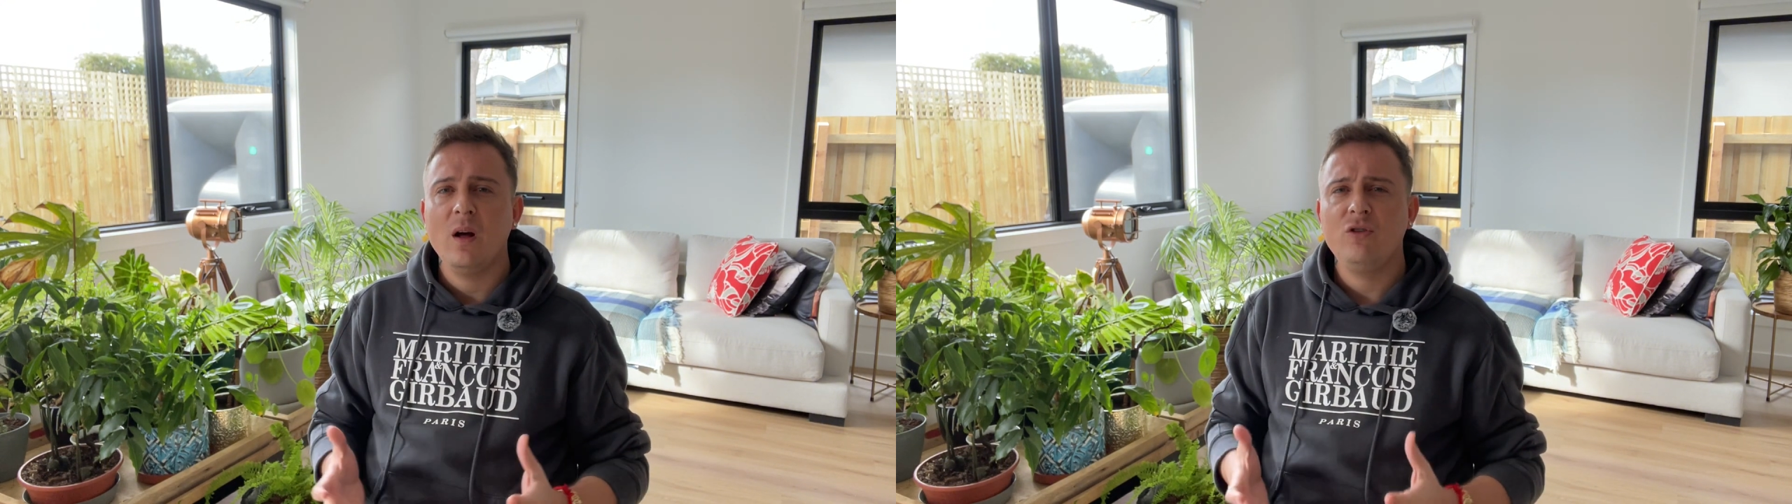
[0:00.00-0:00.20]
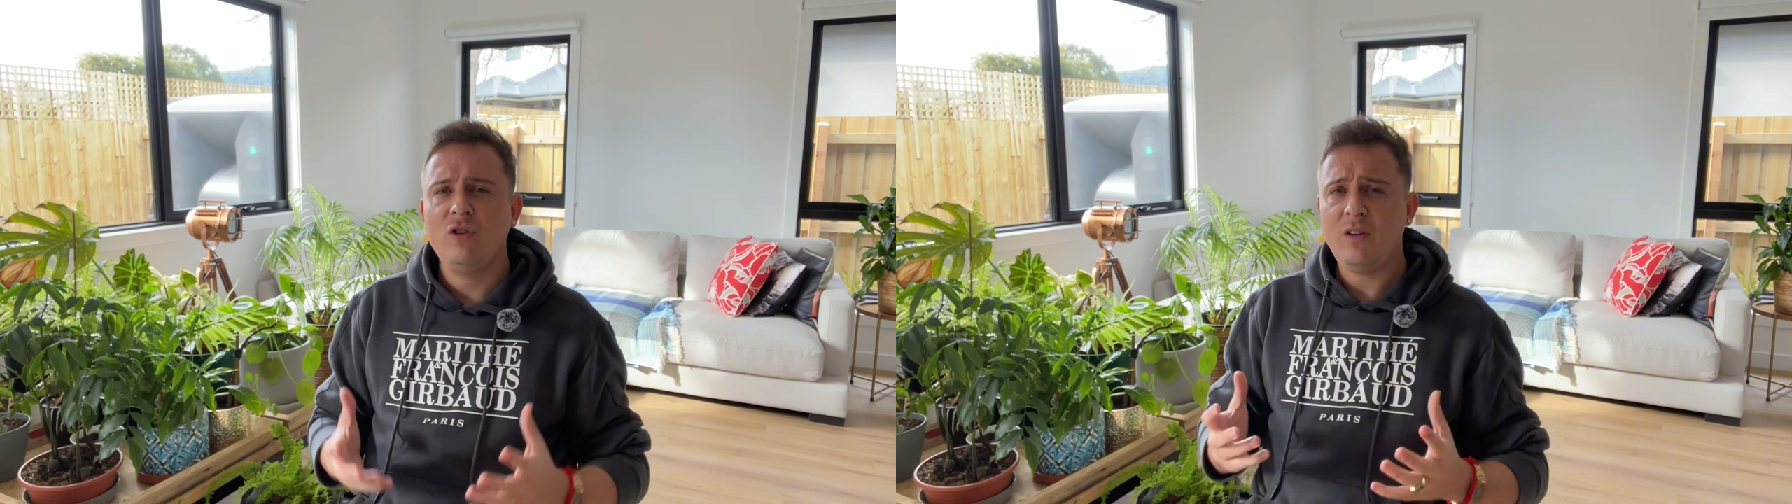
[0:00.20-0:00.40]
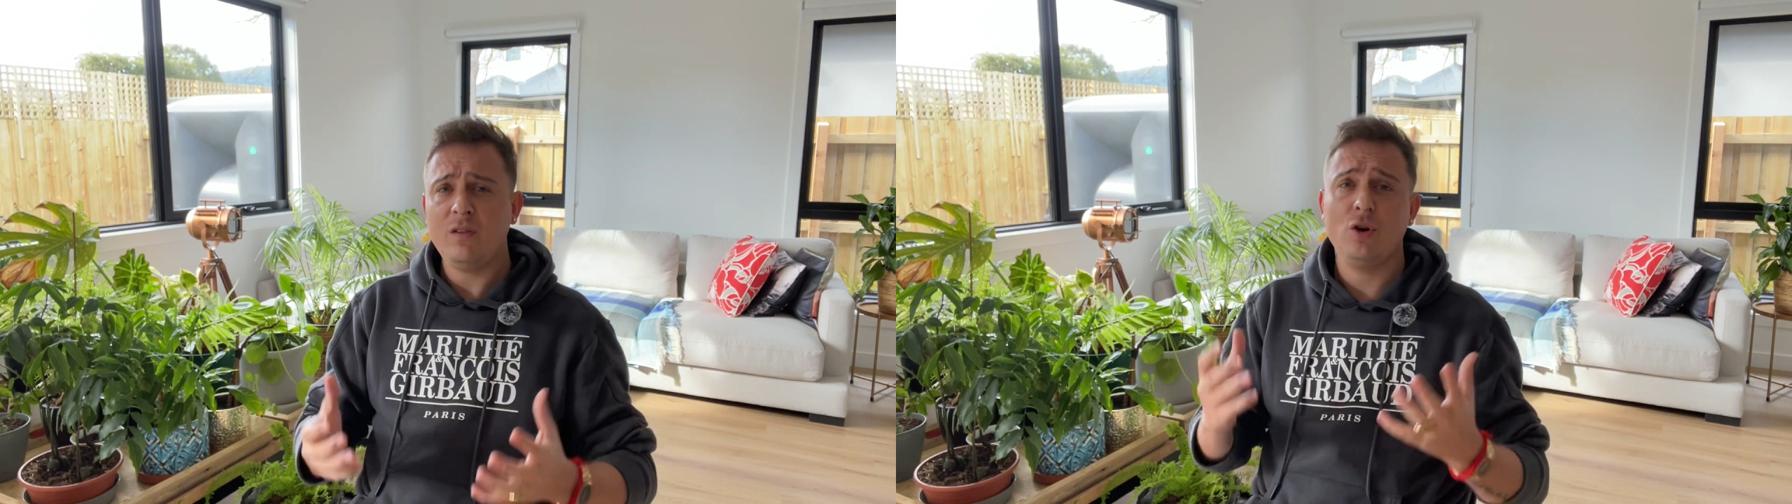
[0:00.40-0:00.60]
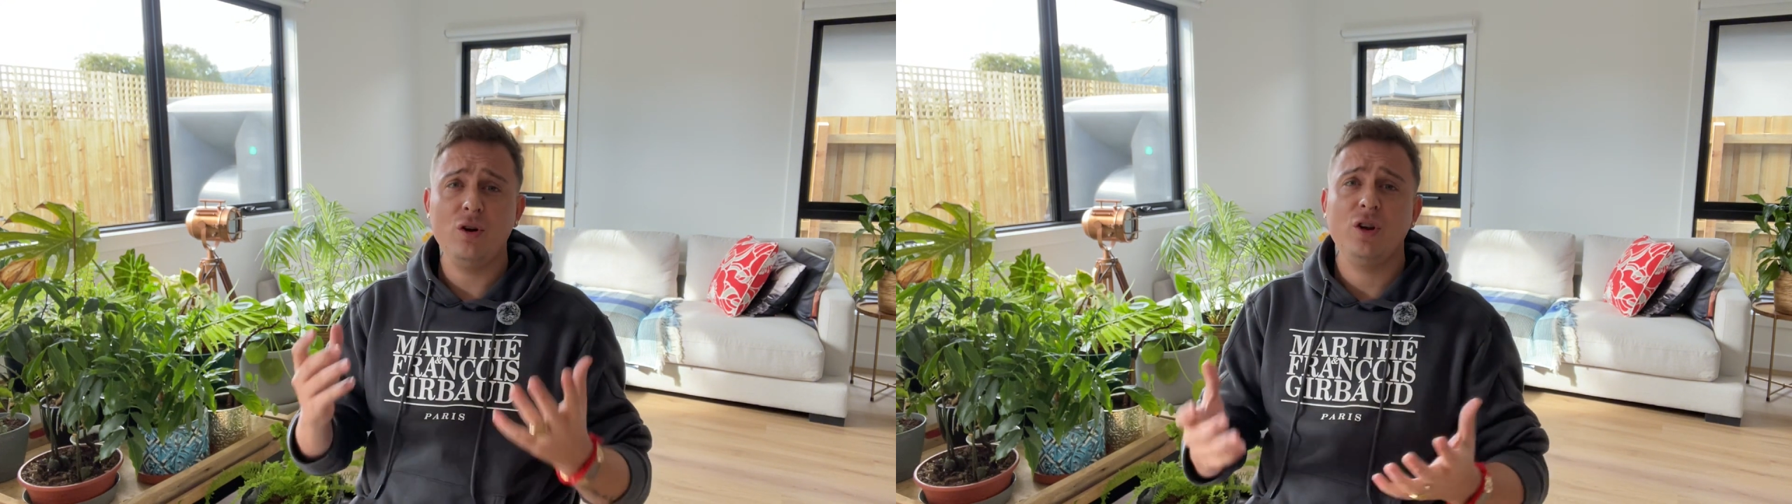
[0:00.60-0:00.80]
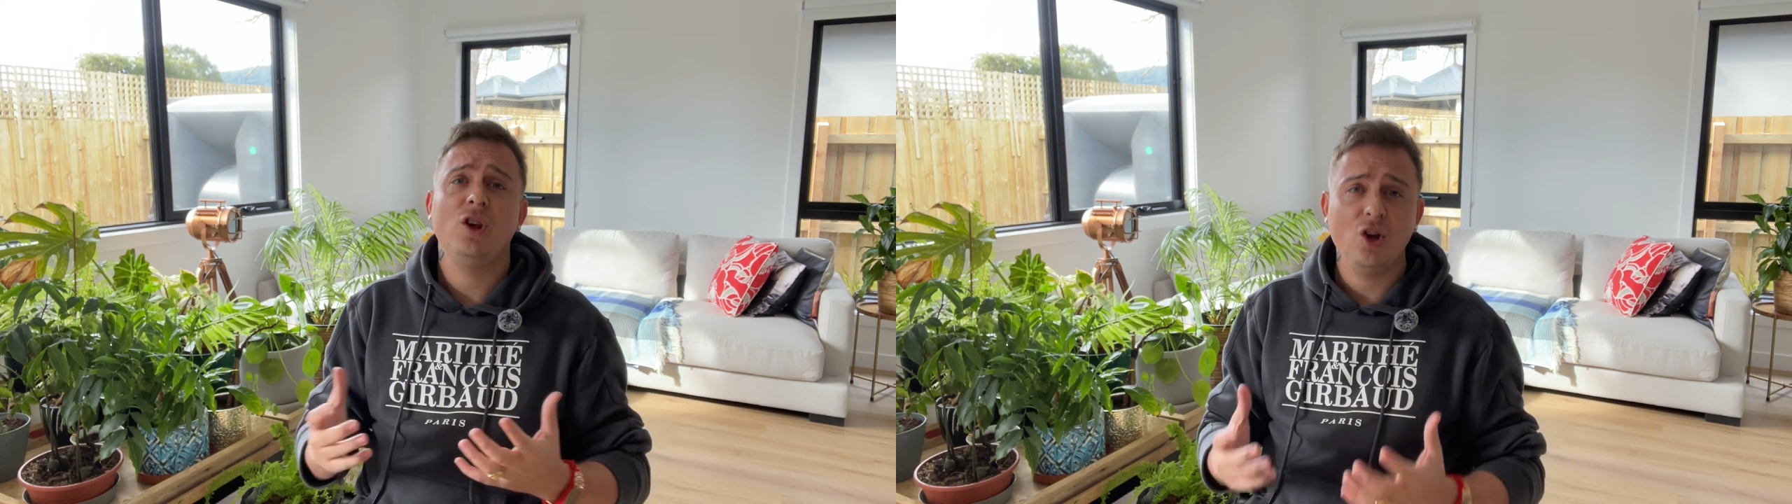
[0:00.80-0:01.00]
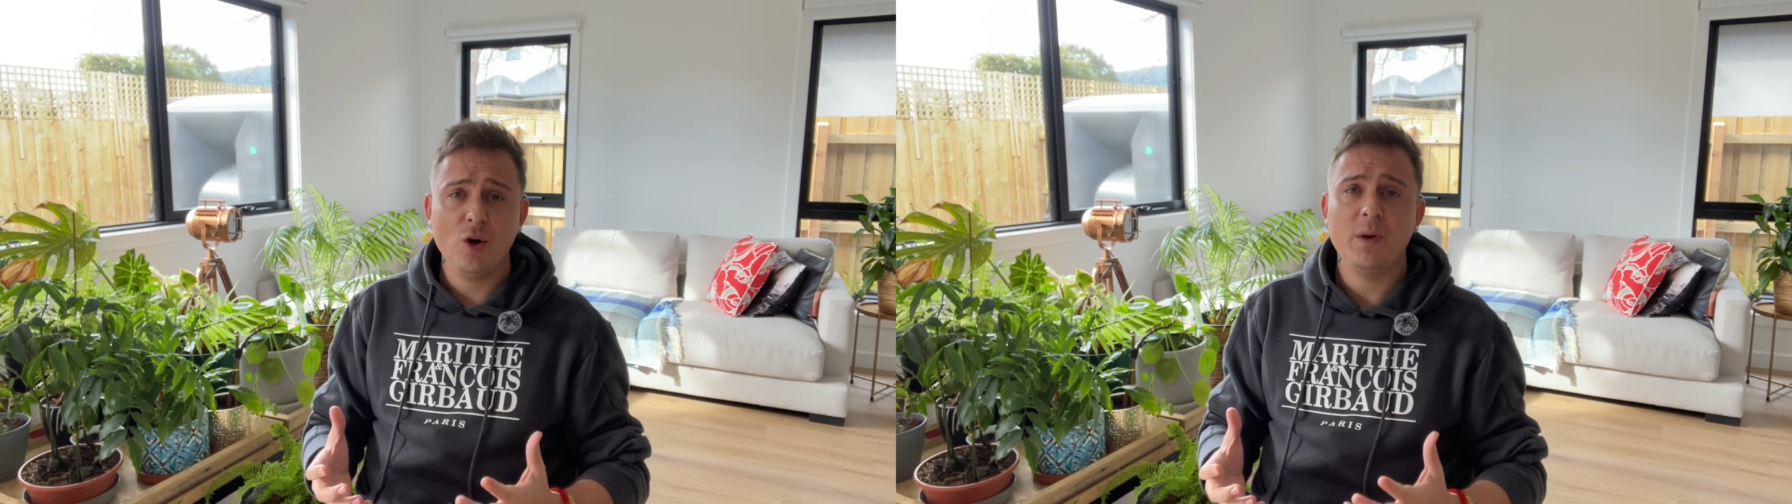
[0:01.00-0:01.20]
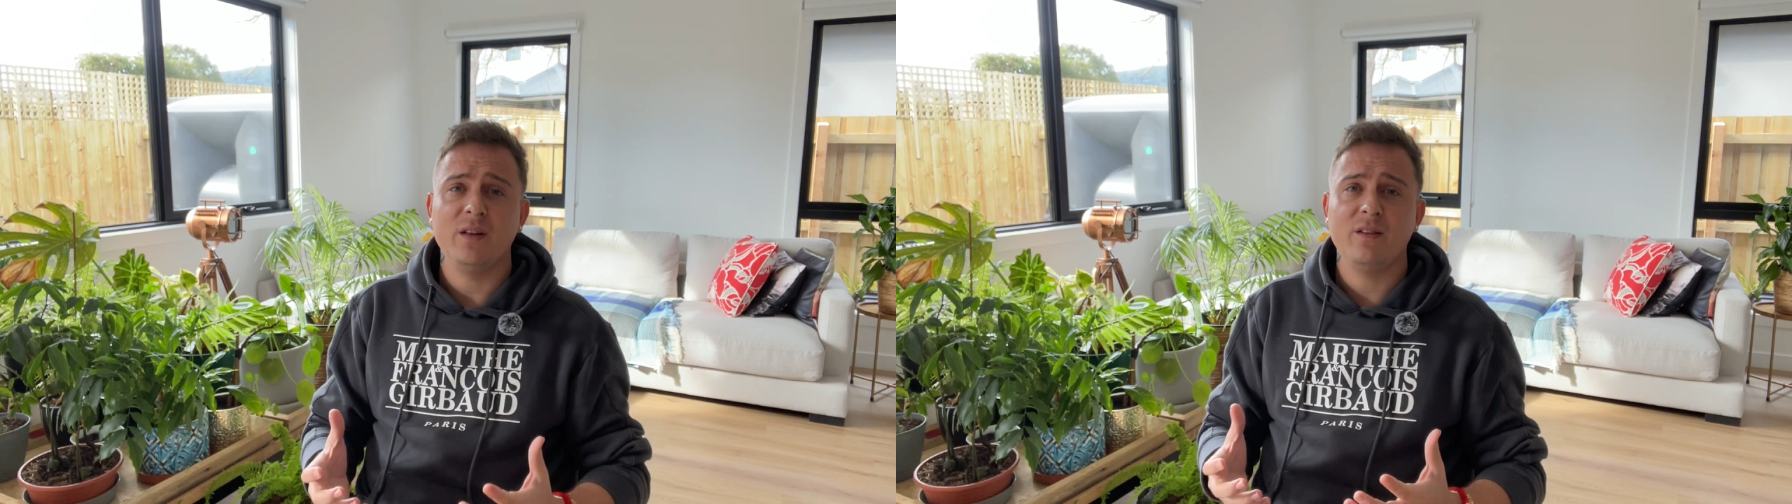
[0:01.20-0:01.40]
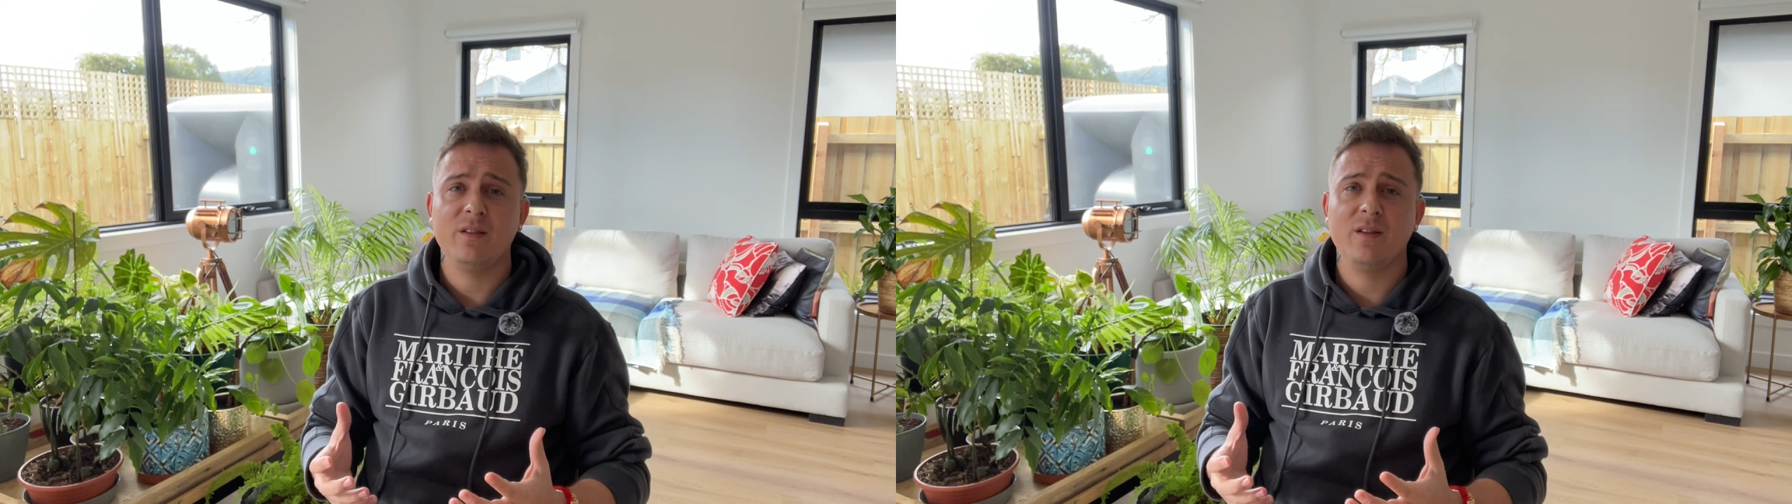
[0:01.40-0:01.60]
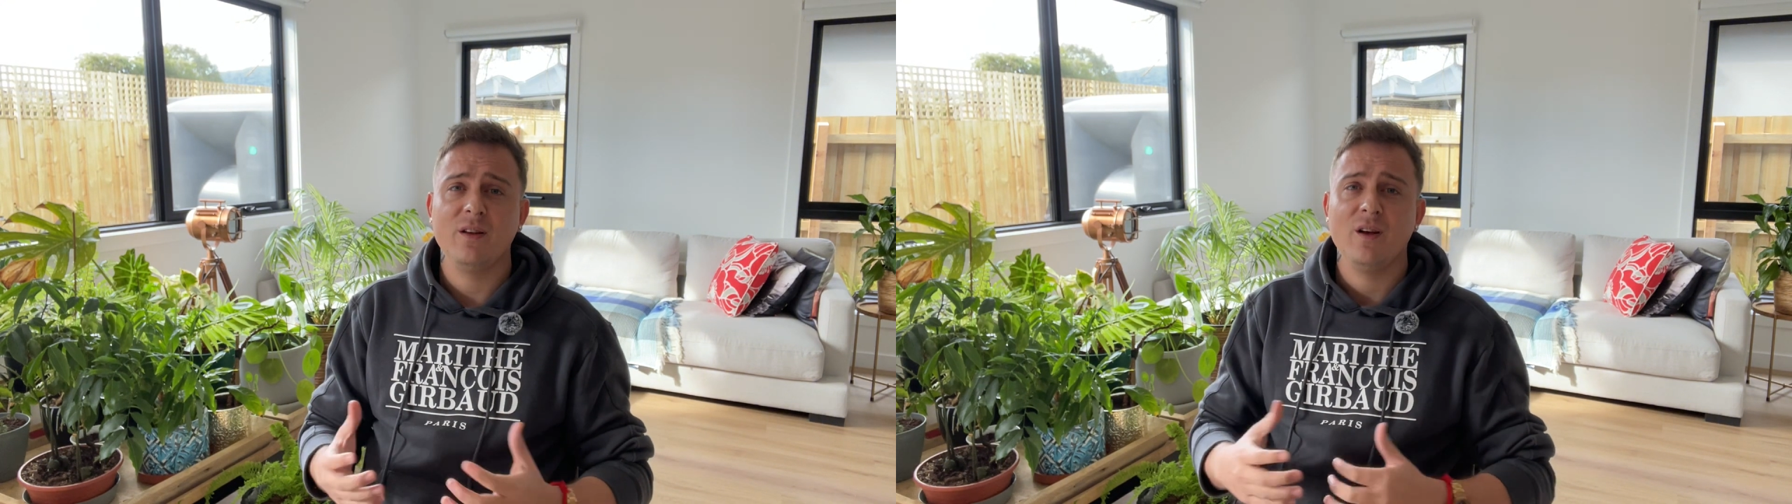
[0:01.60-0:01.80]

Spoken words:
just good humans.